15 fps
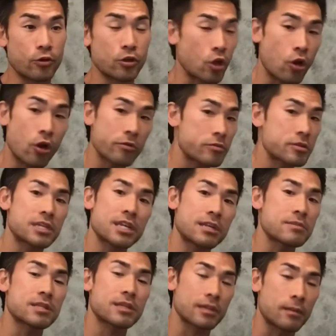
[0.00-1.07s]
No other
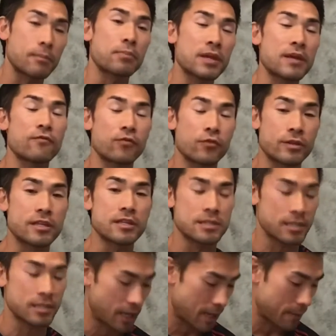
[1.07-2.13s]
teams can compete for these
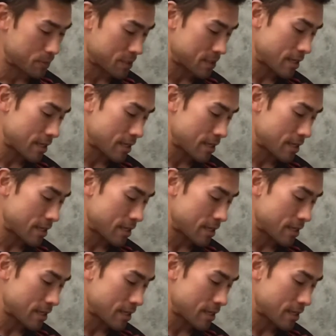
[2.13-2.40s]
cups.